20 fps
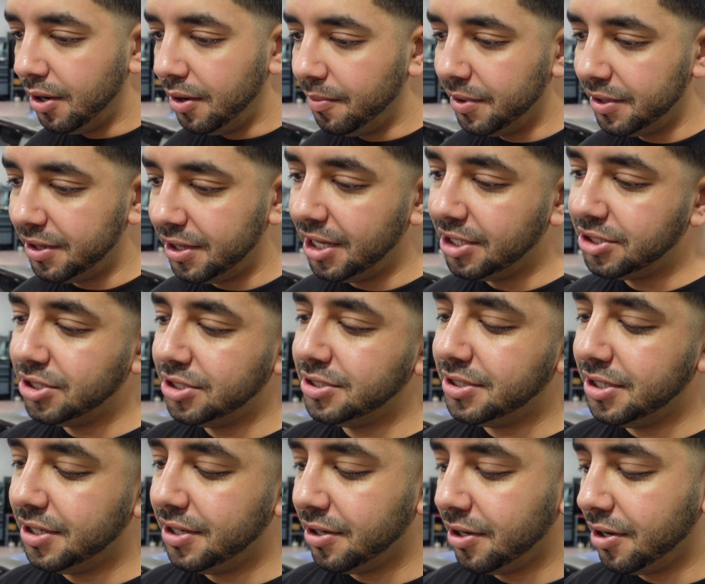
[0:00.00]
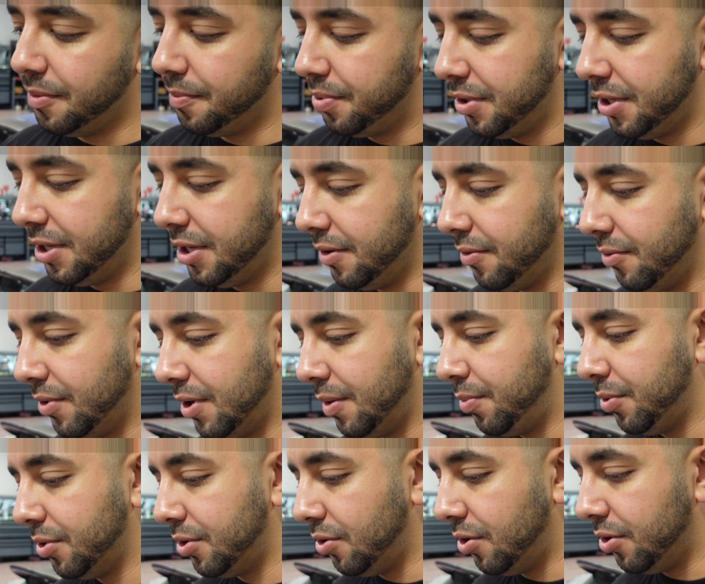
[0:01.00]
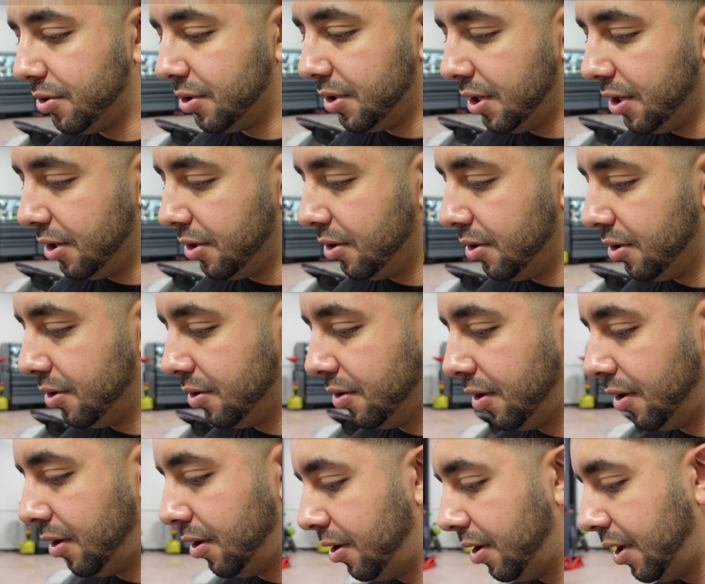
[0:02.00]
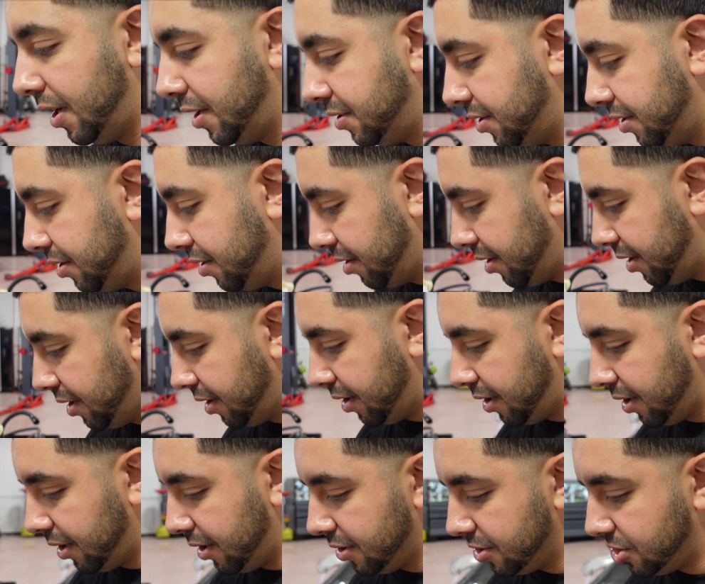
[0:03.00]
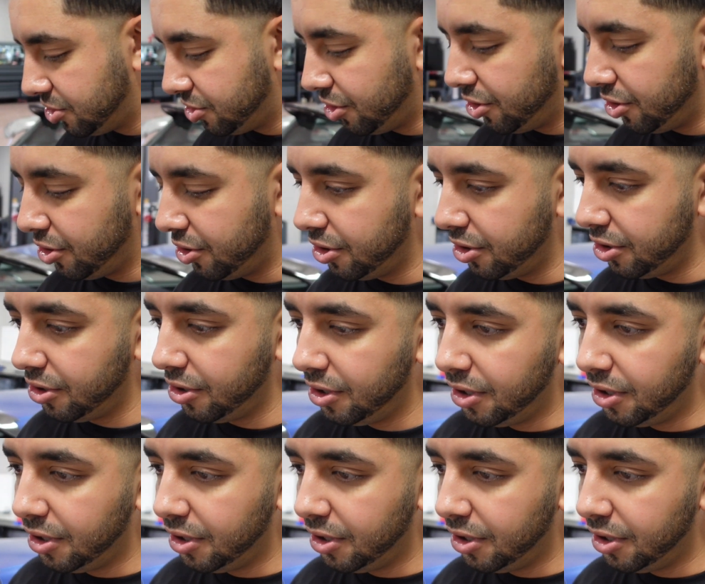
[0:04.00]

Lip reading: But the engine's in, complete. We're gonna put the alternator, AC delete kit, starter.